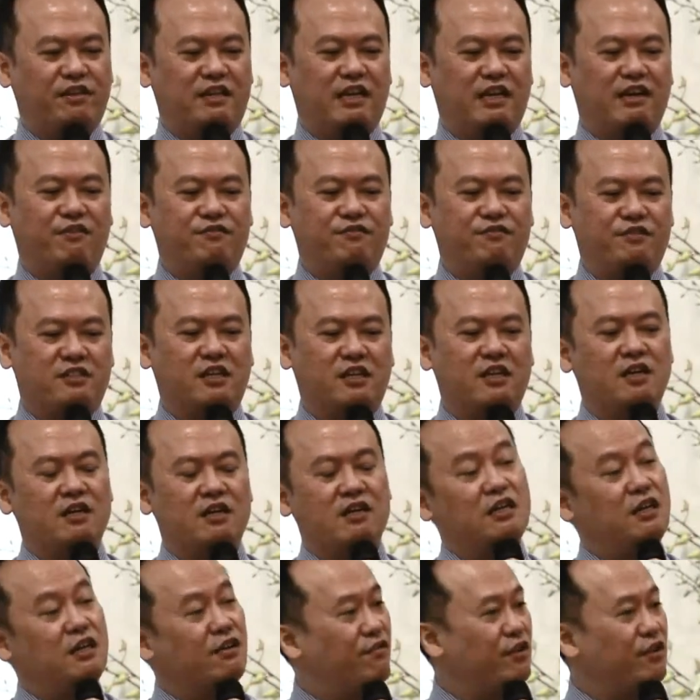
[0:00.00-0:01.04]
gift
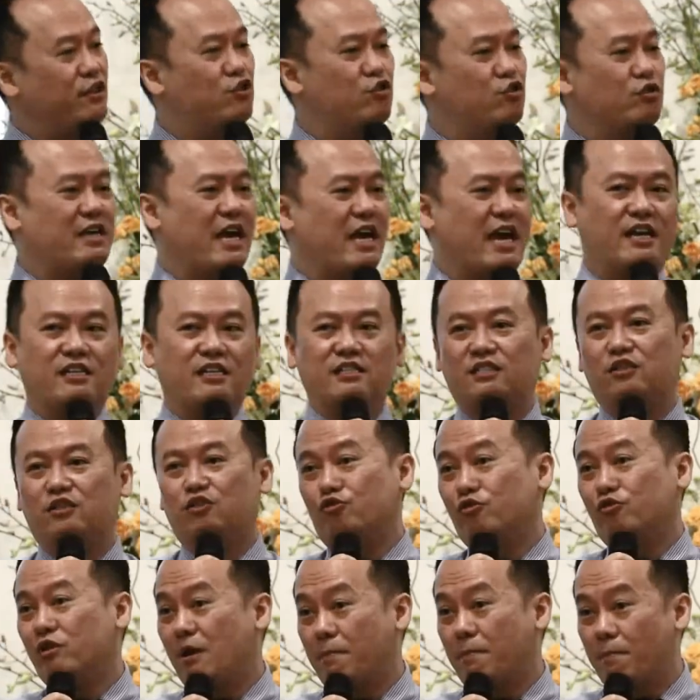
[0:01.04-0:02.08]
given to guests
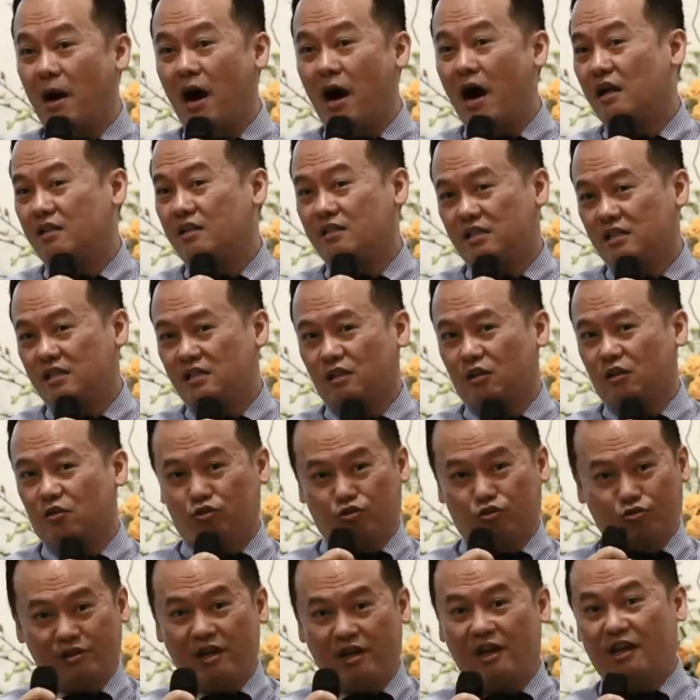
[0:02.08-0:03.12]
during a party or
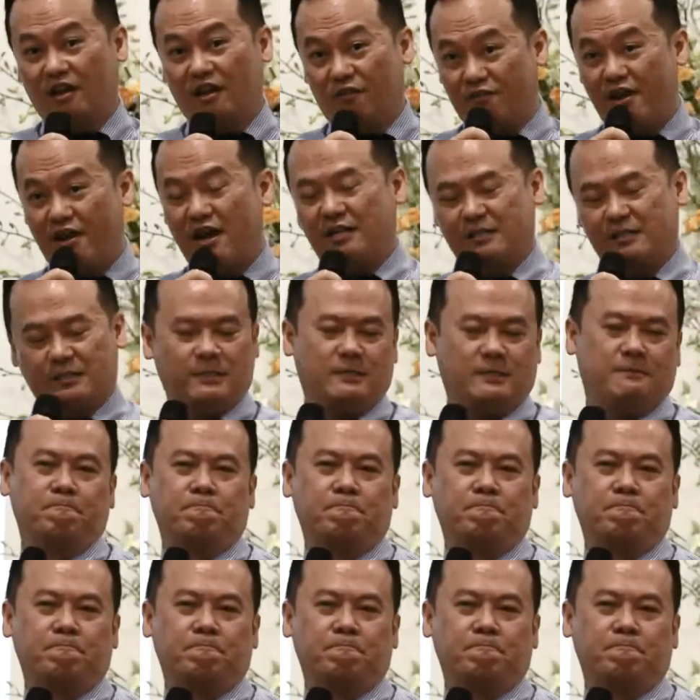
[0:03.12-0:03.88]
during an event.